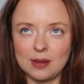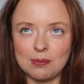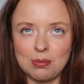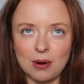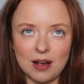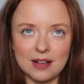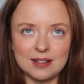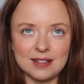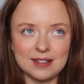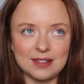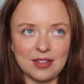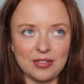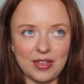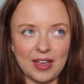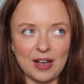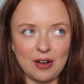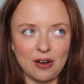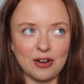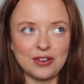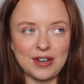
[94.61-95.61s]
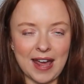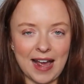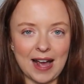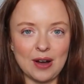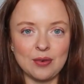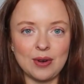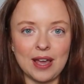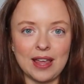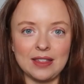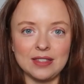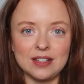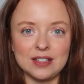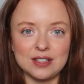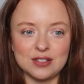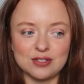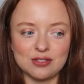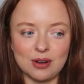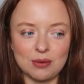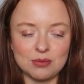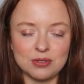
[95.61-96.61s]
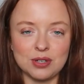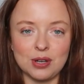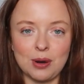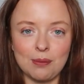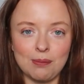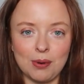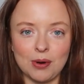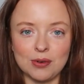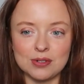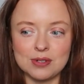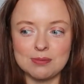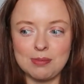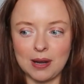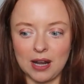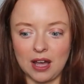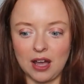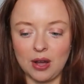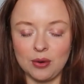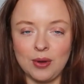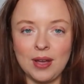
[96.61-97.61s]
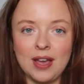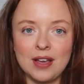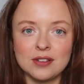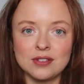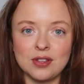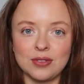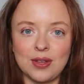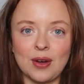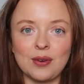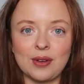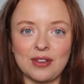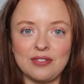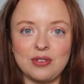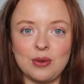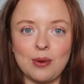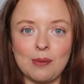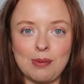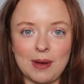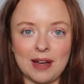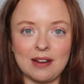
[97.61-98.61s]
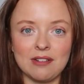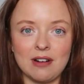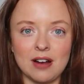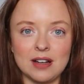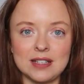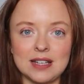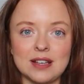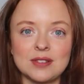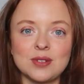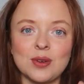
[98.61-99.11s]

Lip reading: prices that they are now, in the description box below, so that'll give you a better idea.